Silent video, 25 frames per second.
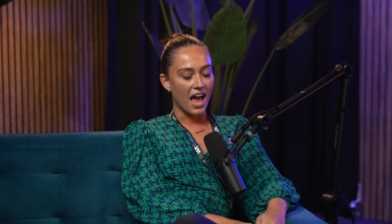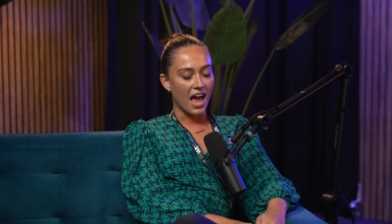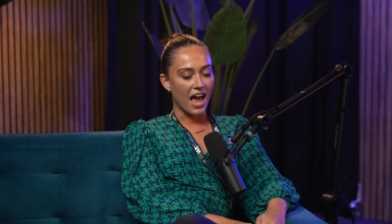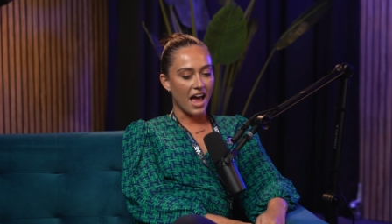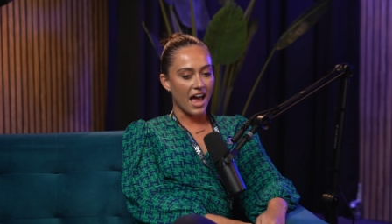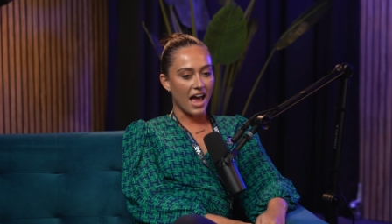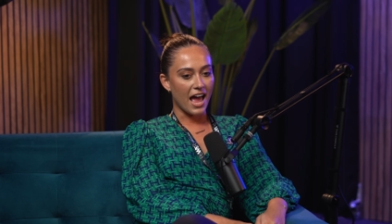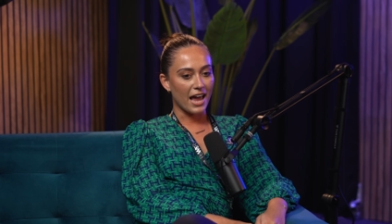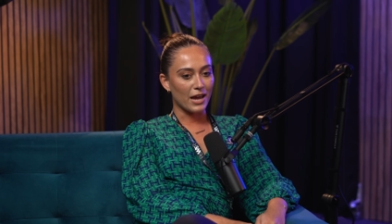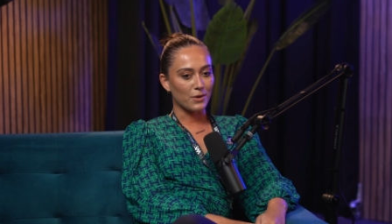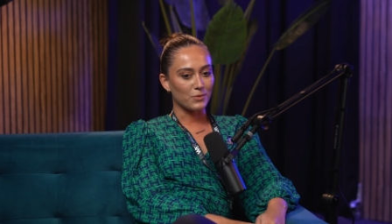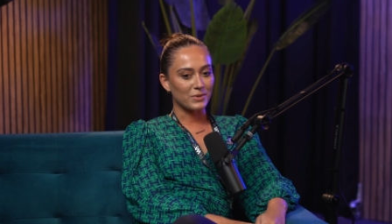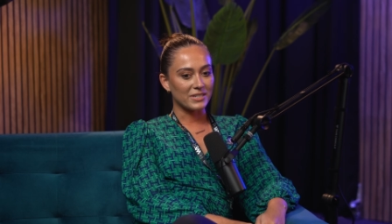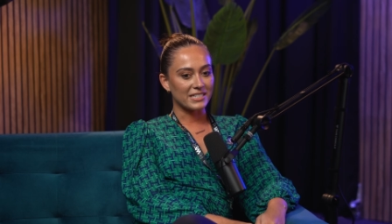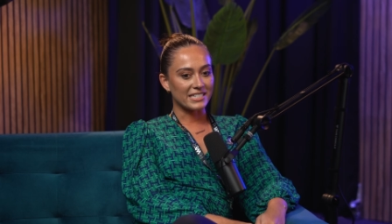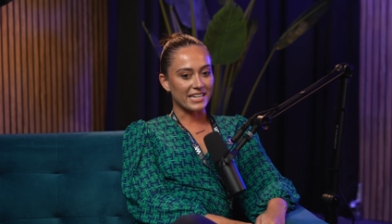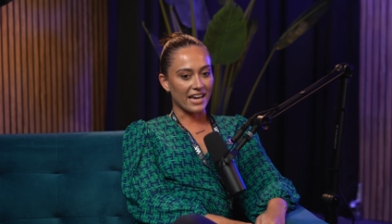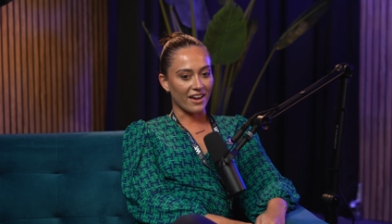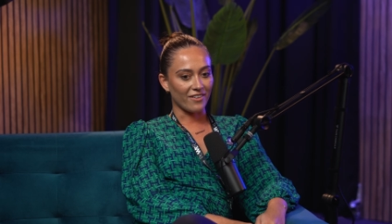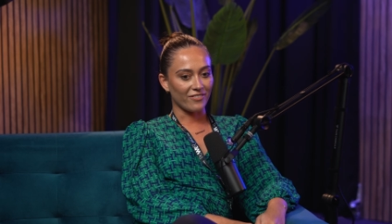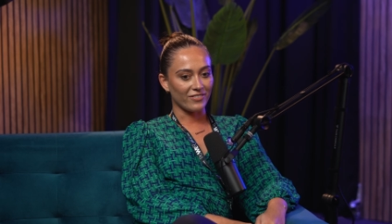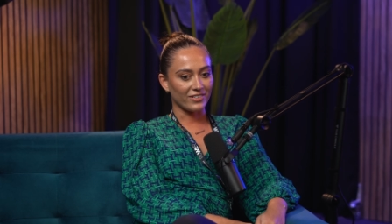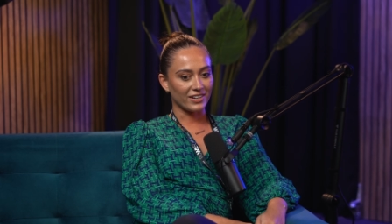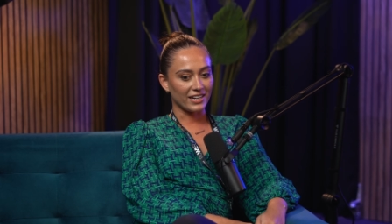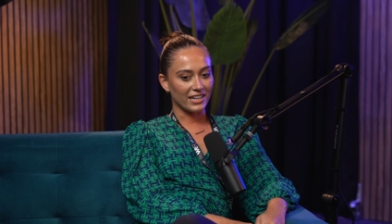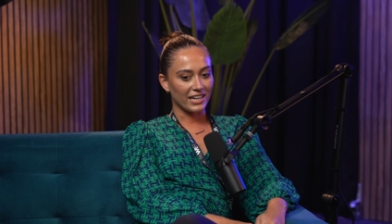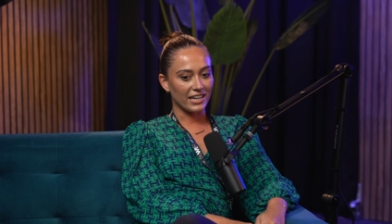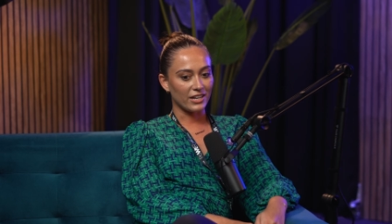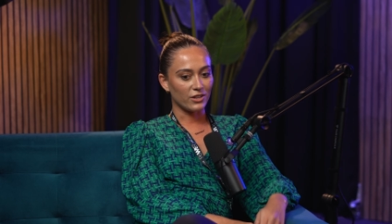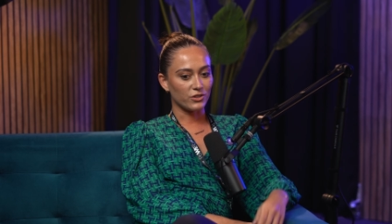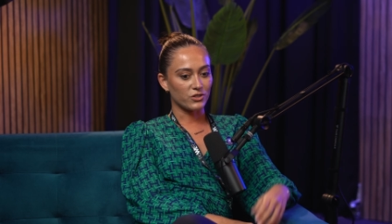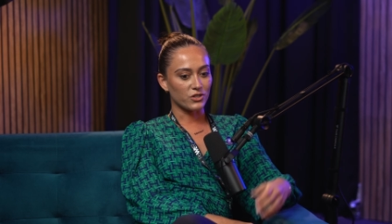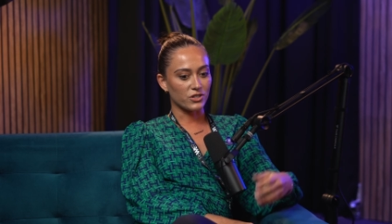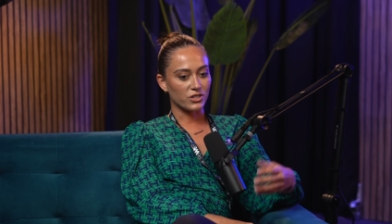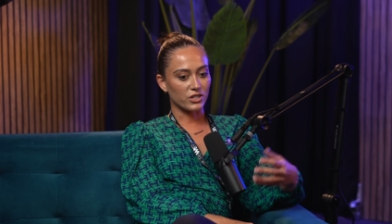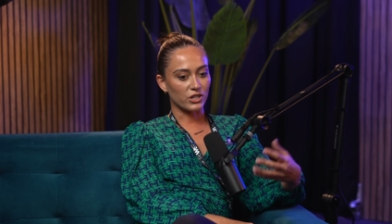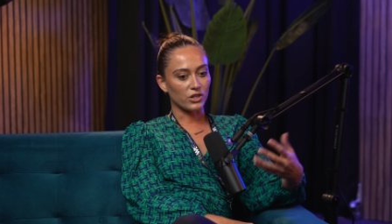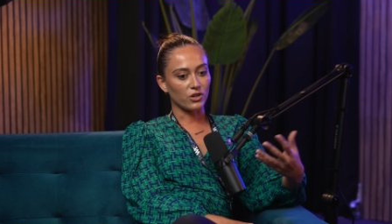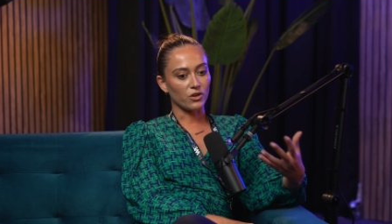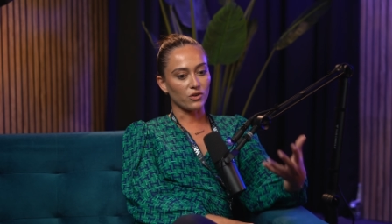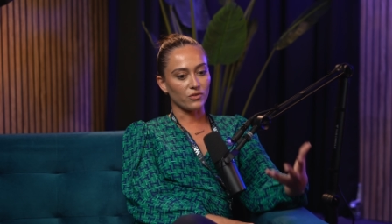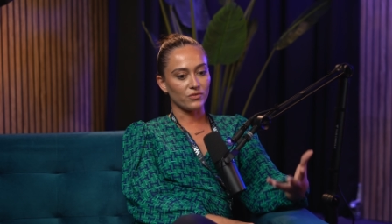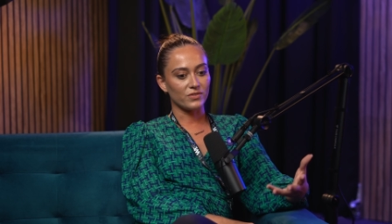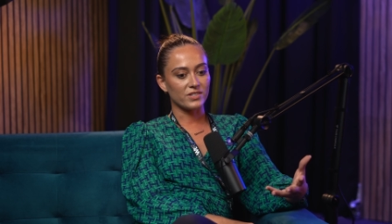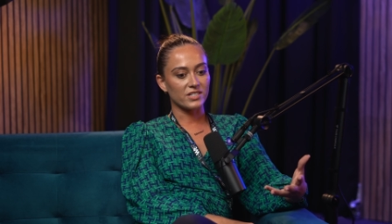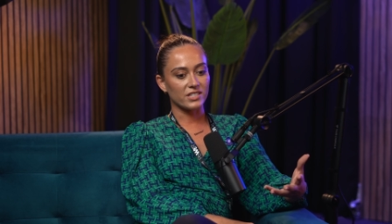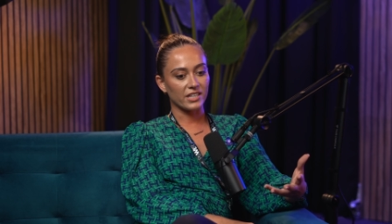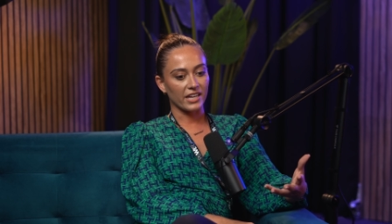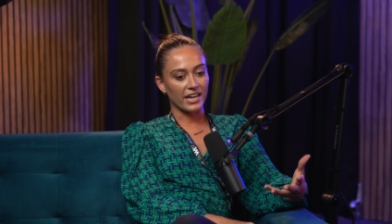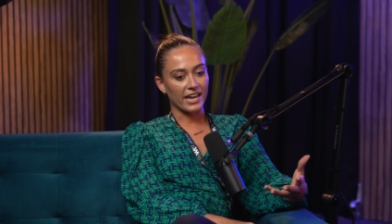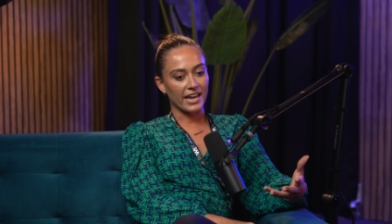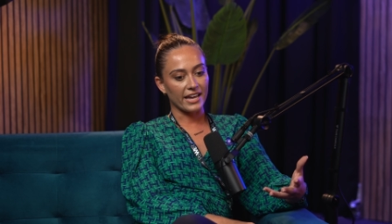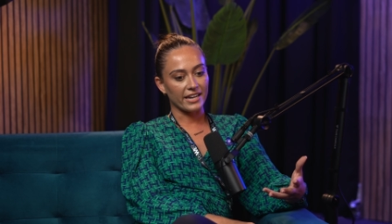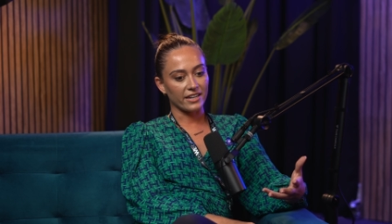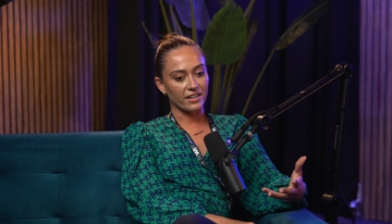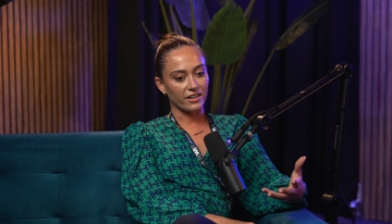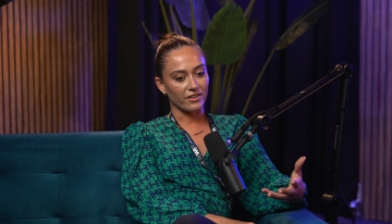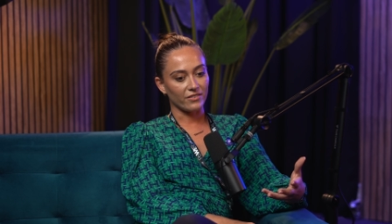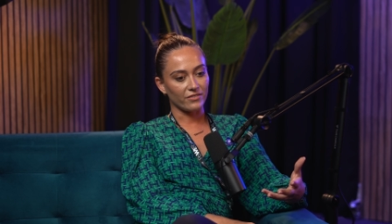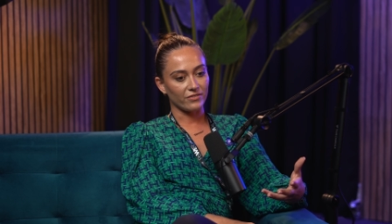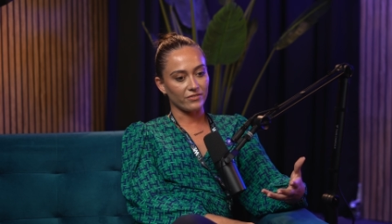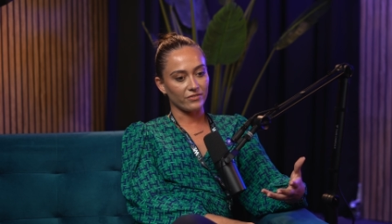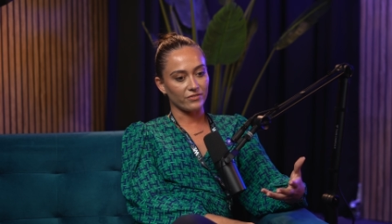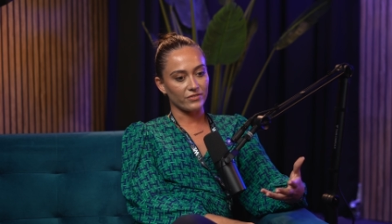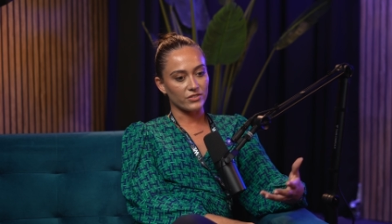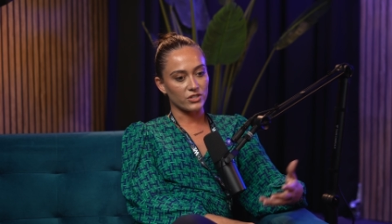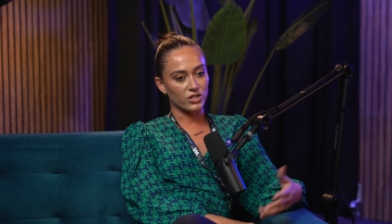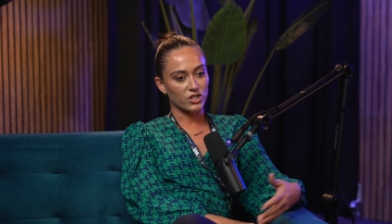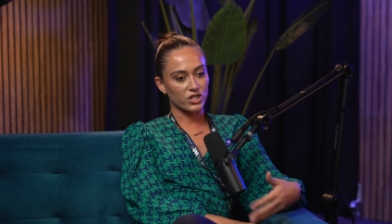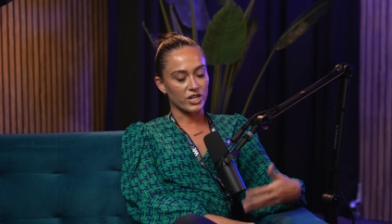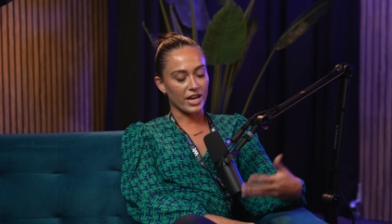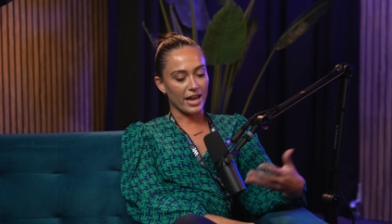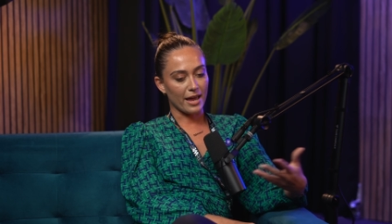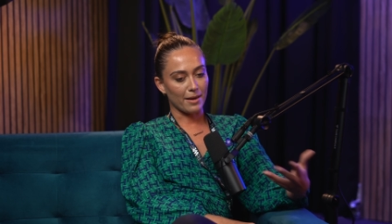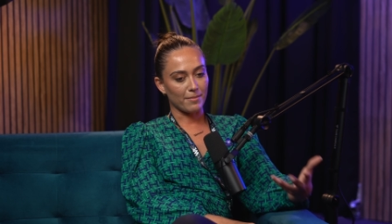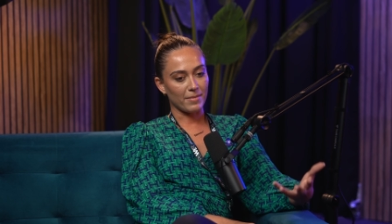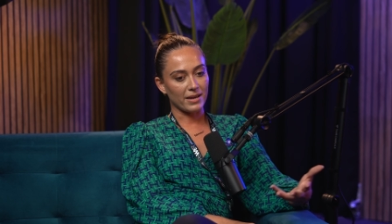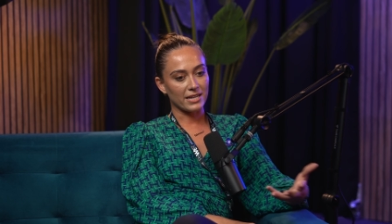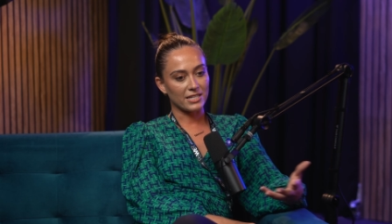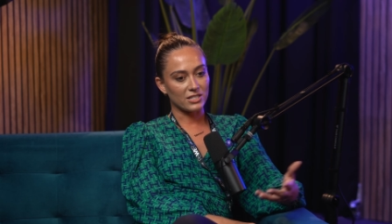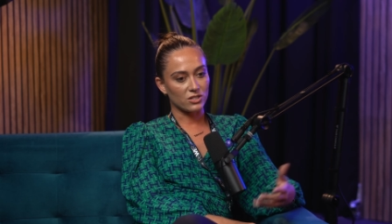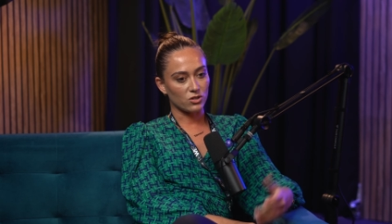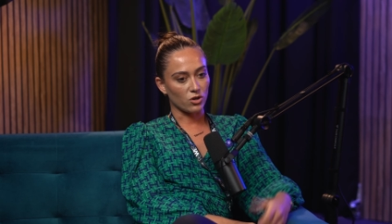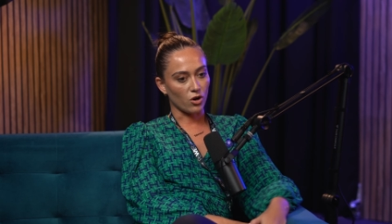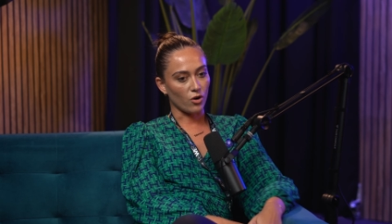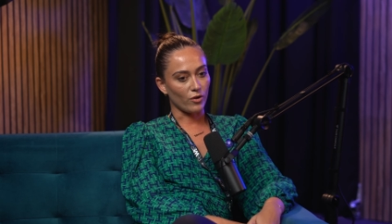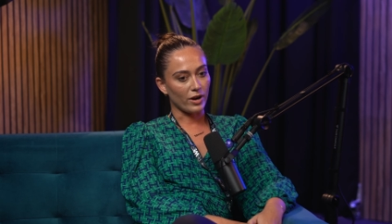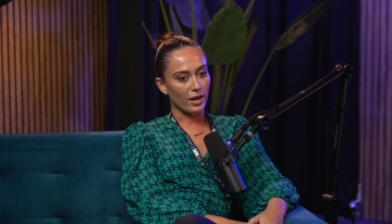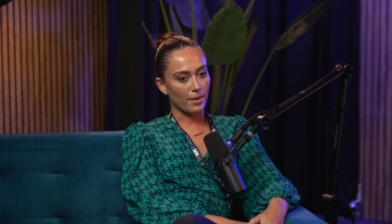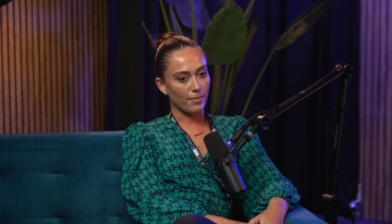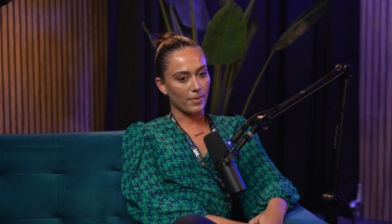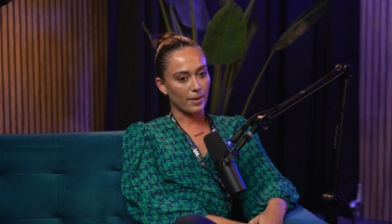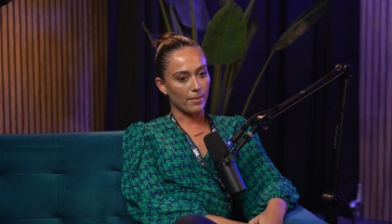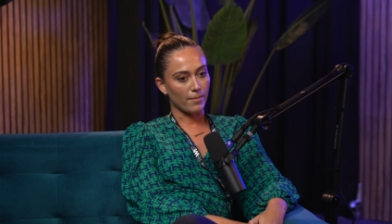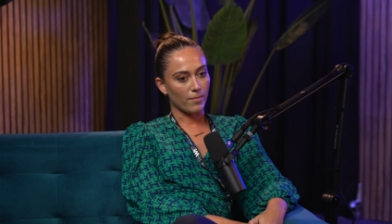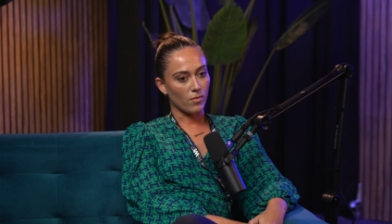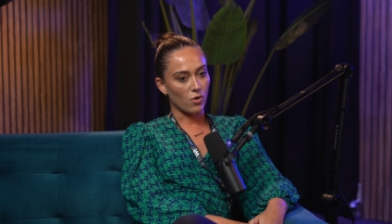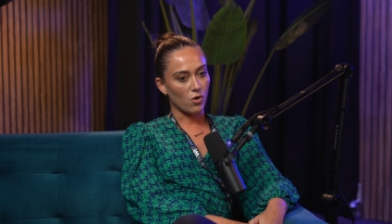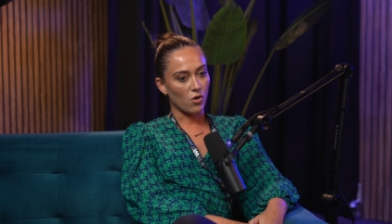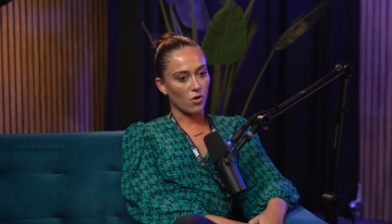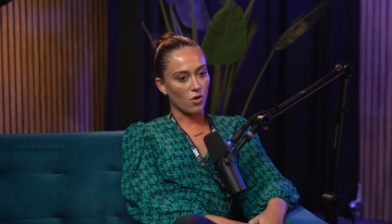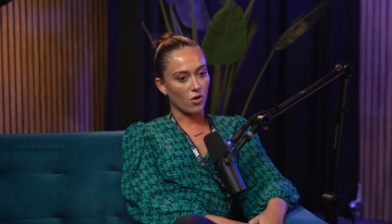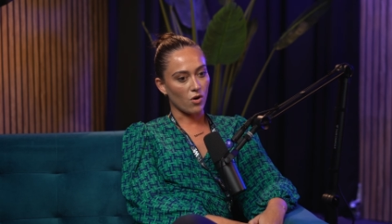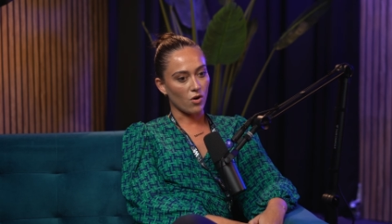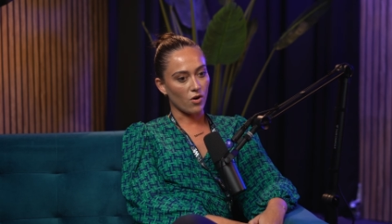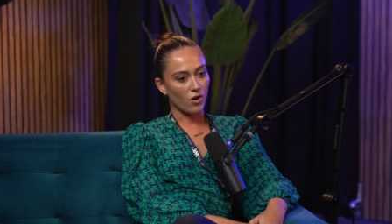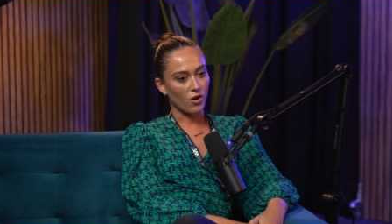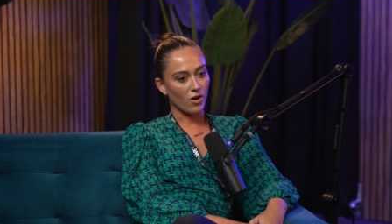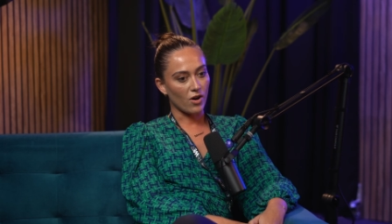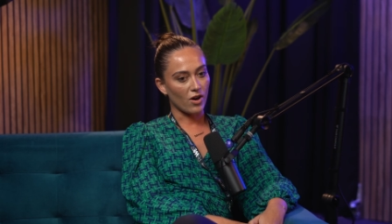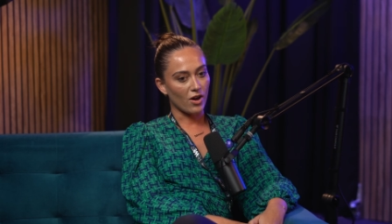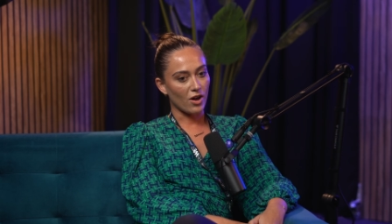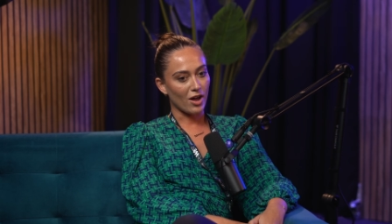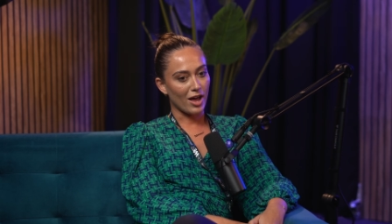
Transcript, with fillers: I would definitely just love to kind of share my story a bit more.